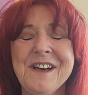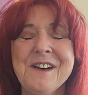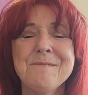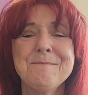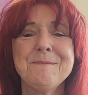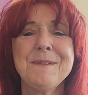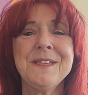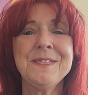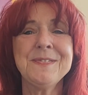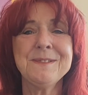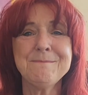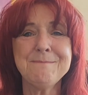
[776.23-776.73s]

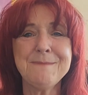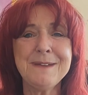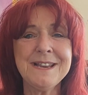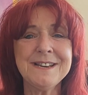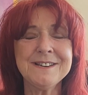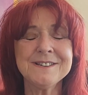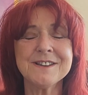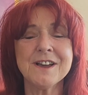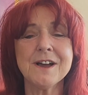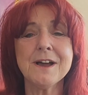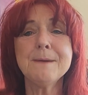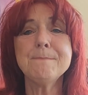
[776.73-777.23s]
In the
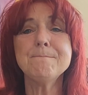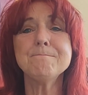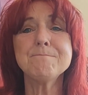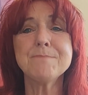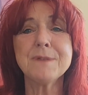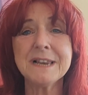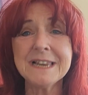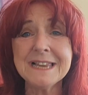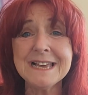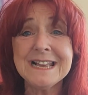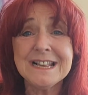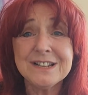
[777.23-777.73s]
meantime,
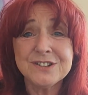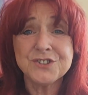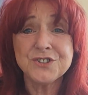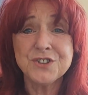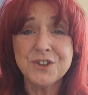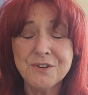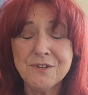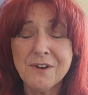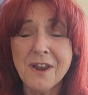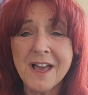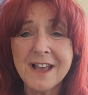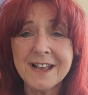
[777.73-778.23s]
please
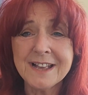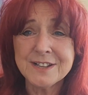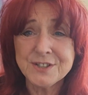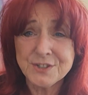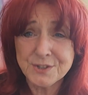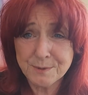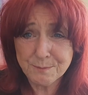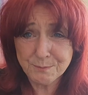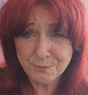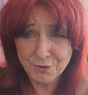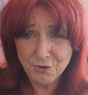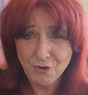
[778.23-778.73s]
do like and
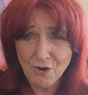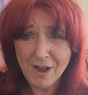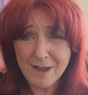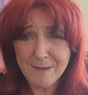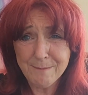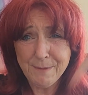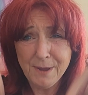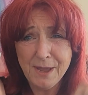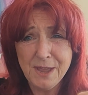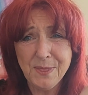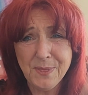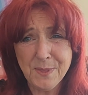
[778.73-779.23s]

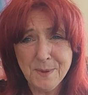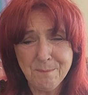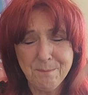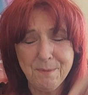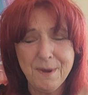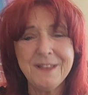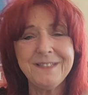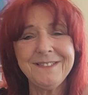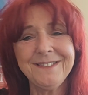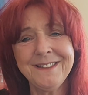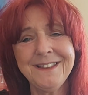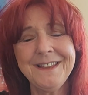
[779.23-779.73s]
subscribe. Hit the
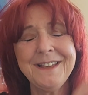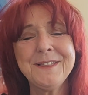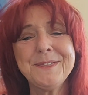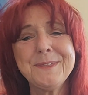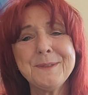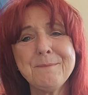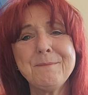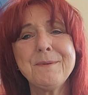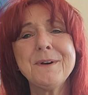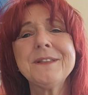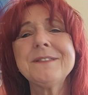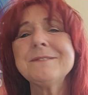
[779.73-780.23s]

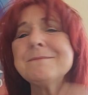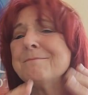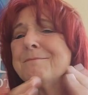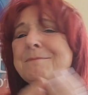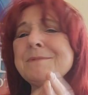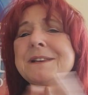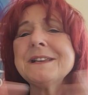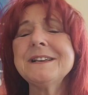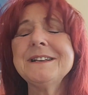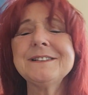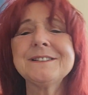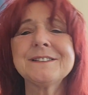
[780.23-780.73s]
button.
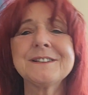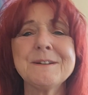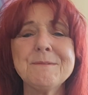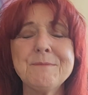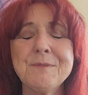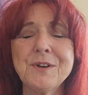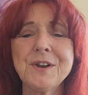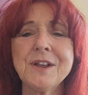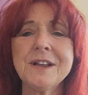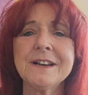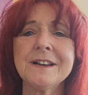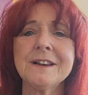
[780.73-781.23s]
Please, come
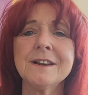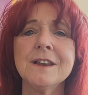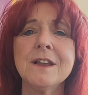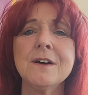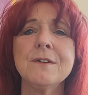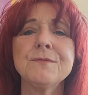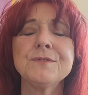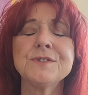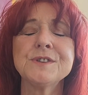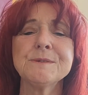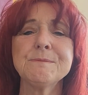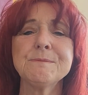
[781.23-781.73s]
on. I'd love to